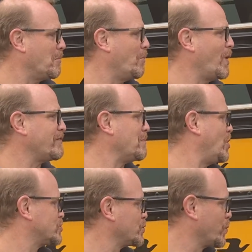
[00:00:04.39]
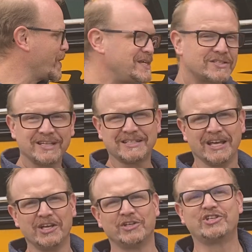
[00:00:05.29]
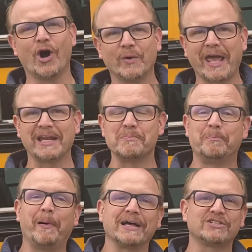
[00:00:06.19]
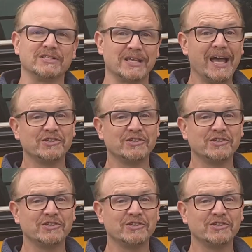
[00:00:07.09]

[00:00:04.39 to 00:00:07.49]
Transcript: one of our most recent donated buses.